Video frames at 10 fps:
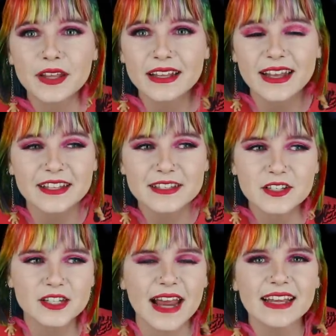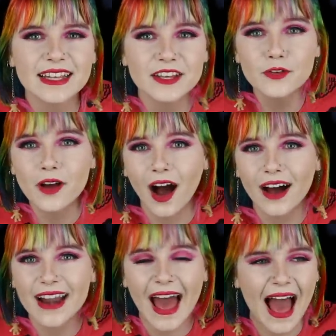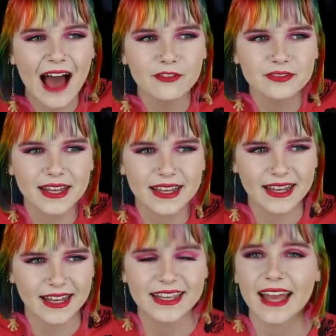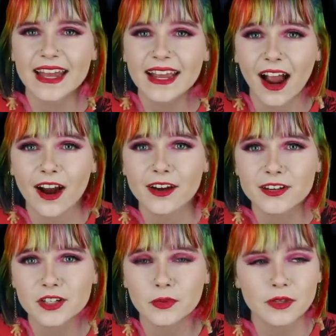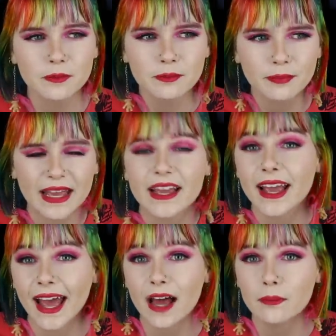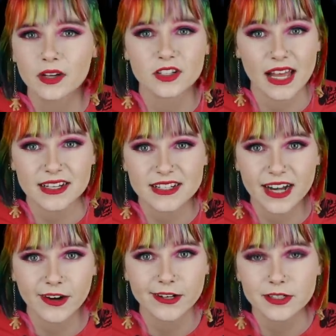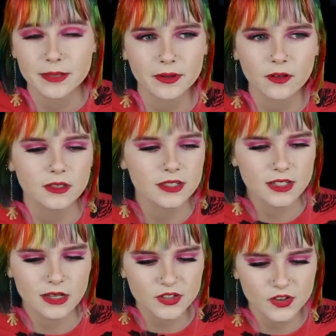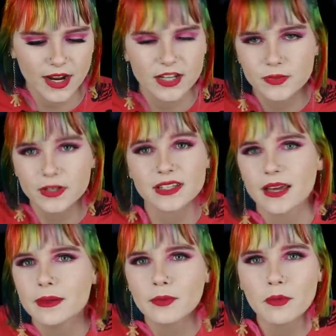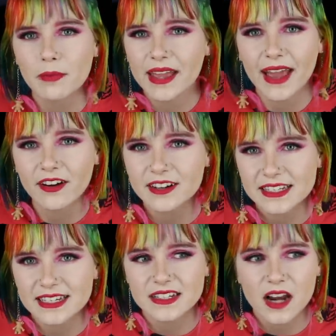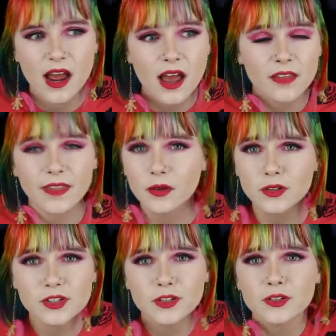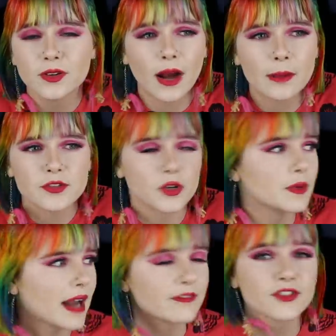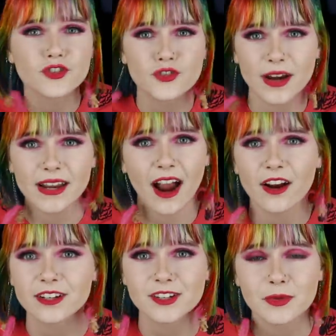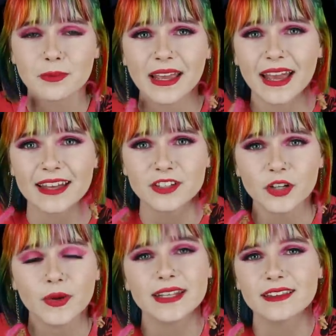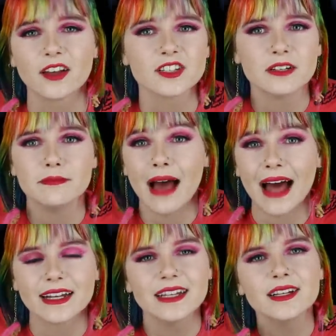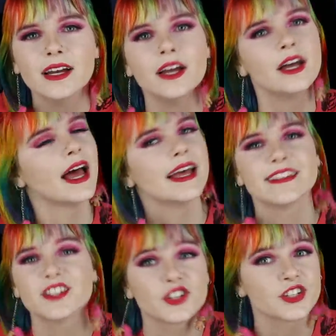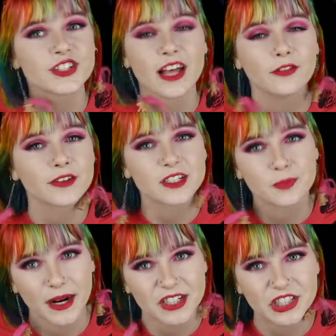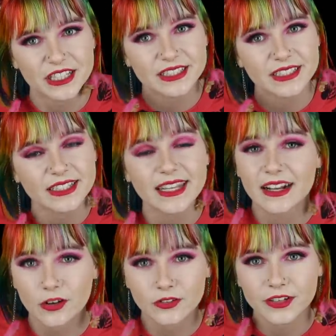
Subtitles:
it's saying that you can't have like a gay character with pink hair because that's stereotypical is so strange, because gay people with pink hair exist. They also, I'm sure, would have straight characters with pink hair too. It doesn't matter. It's just self-expression. Get over